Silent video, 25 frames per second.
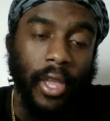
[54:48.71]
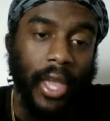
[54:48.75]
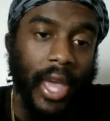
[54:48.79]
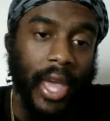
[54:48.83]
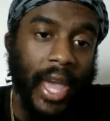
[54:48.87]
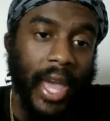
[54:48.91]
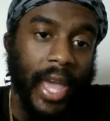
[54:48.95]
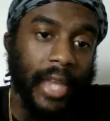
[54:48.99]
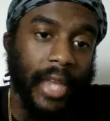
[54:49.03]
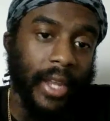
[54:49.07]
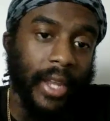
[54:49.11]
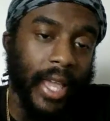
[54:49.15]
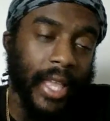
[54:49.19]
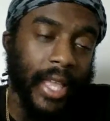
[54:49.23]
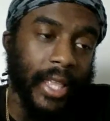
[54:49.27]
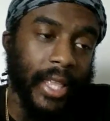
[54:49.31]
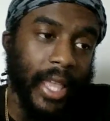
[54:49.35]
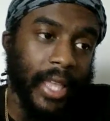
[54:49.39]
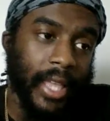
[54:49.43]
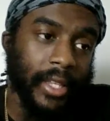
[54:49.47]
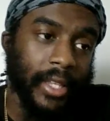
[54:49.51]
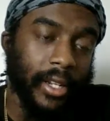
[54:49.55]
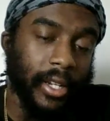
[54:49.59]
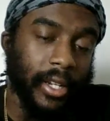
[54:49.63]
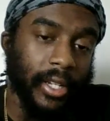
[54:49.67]

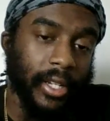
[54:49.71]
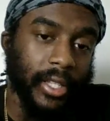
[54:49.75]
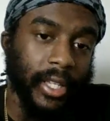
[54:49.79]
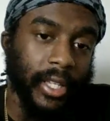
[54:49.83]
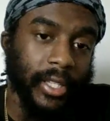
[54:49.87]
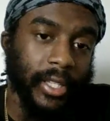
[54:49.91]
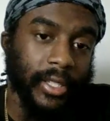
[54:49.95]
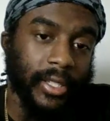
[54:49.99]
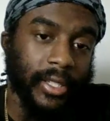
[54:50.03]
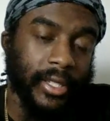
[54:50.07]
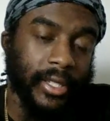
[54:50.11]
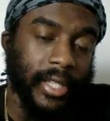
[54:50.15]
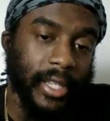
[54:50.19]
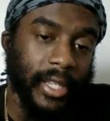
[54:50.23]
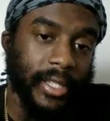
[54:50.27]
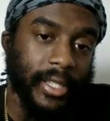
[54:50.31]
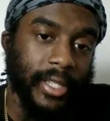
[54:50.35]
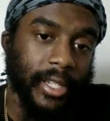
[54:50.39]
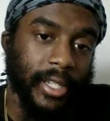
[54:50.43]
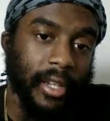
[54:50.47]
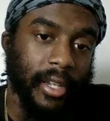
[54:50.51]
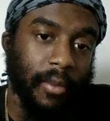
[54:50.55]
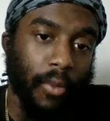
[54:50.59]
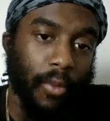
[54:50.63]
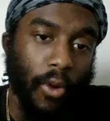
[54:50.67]
at 6
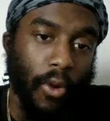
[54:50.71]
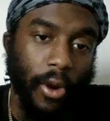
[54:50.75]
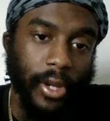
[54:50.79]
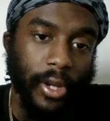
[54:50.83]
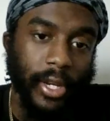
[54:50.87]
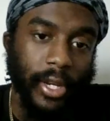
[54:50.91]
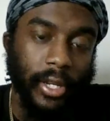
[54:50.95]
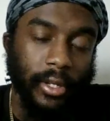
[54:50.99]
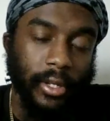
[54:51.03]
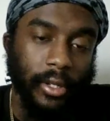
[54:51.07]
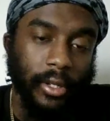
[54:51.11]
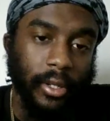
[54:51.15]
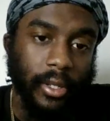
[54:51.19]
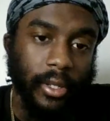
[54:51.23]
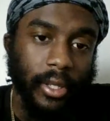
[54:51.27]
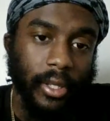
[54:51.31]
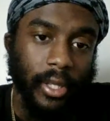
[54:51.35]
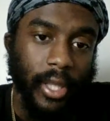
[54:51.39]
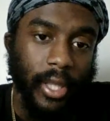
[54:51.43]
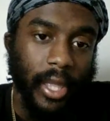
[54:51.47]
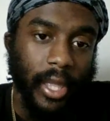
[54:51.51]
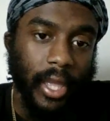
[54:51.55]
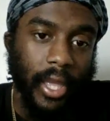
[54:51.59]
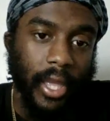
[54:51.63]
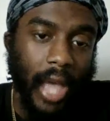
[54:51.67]
in the morning,
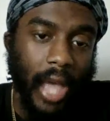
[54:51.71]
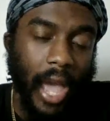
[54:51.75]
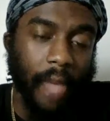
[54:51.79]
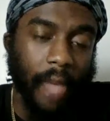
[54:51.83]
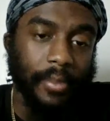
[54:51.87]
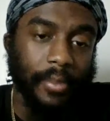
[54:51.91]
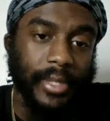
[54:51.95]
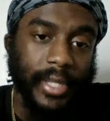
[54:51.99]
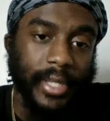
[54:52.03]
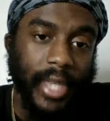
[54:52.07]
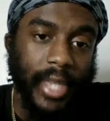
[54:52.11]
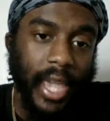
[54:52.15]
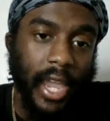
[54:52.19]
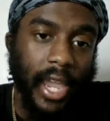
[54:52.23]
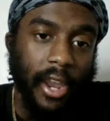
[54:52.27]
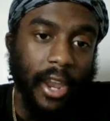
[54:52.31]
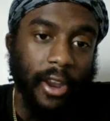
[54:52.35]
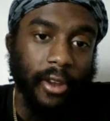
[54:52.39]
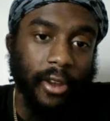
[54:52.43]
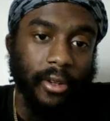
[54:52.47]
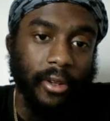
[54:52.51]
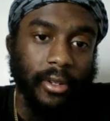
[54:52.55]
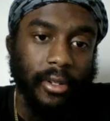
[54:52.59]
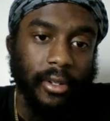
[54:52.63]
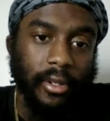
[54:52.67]
I'm
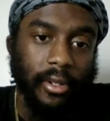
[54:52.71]
scared.